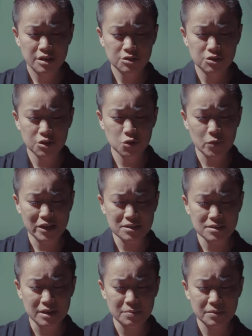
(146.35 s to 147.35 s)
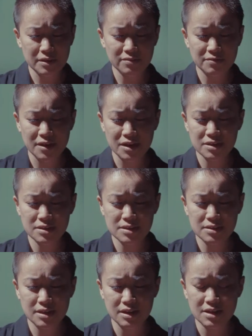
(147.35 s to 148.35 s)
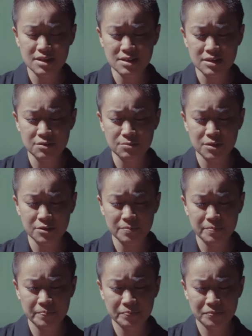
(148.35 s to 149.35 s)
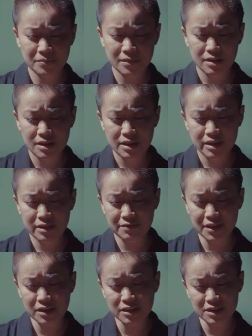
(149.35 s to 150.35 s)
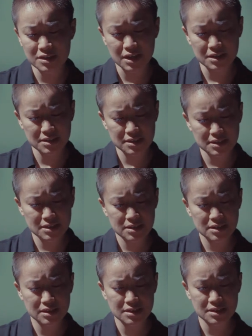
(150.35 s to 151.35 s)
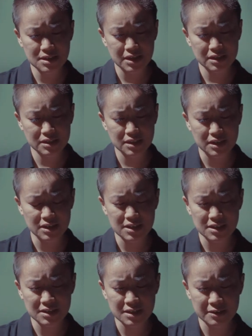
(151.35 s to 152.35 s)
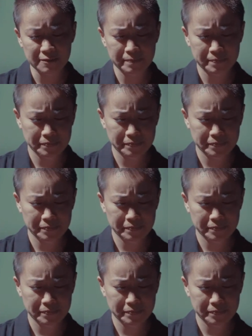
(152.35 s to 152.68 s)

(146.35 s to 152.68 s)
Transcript: George wakes up and finds that he's in a room. He vaguely tests the state that he is in.